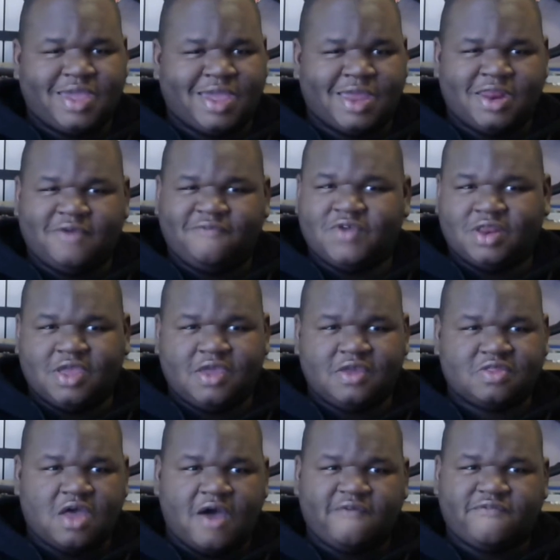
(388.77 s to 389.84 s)
And if it
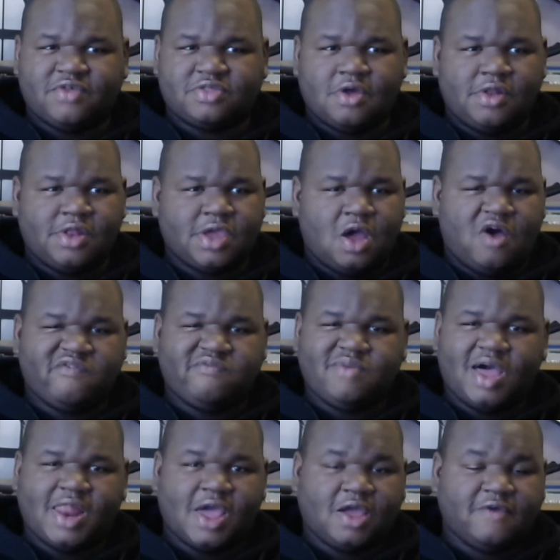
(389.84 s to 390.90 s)
is off, it's only off
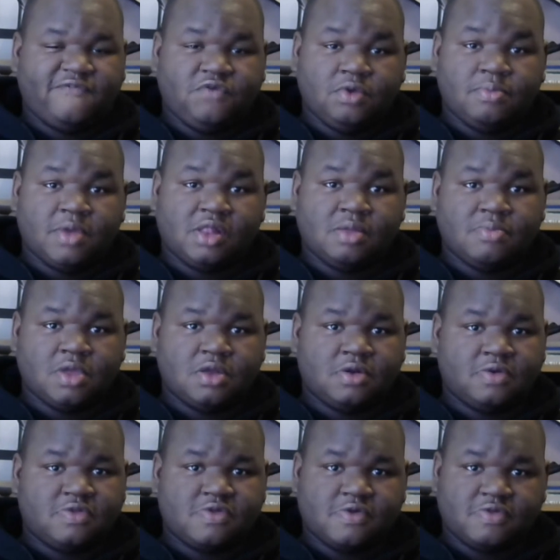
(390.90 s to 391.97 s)
by like a few
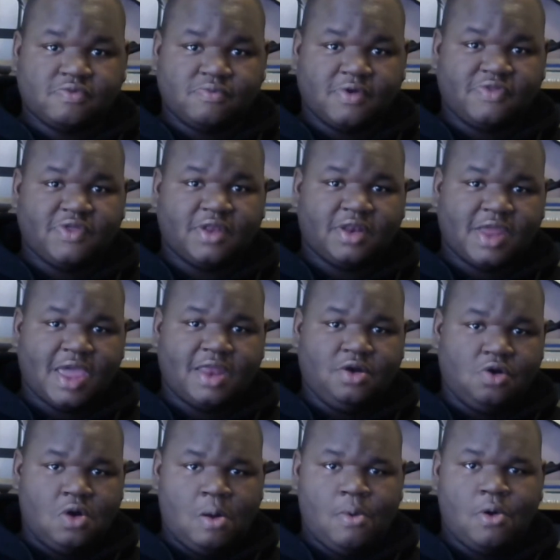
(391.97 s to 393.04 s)
millimeters. It's within that
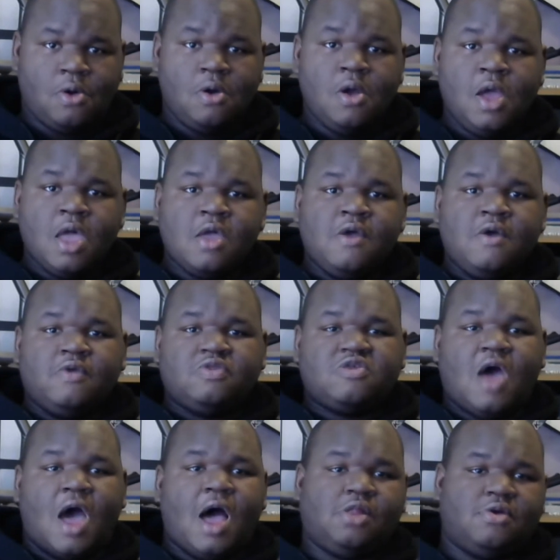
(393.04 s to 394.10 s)
normal
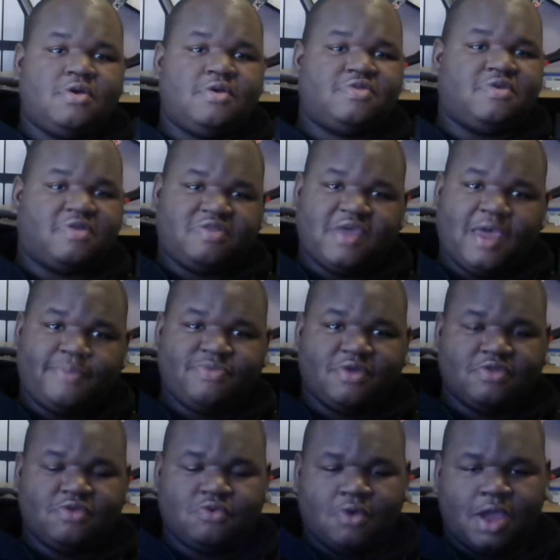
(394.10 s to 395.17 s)
tolerance
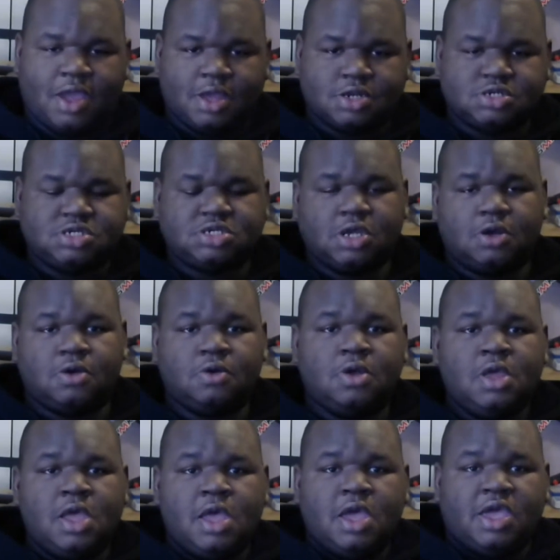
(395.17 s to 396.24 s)
acceptance range. So
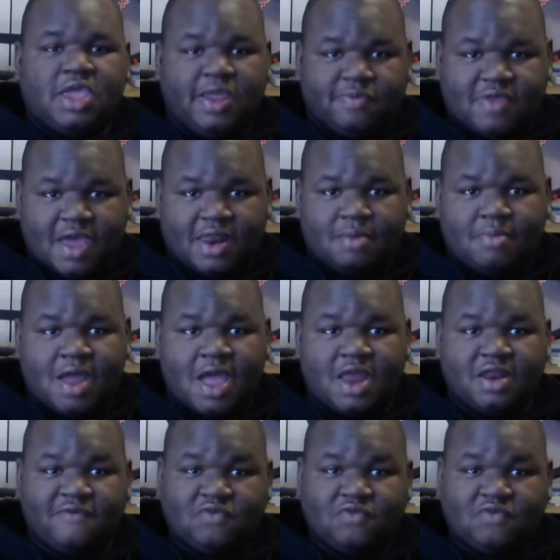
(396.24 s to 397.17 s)
keep that in mind.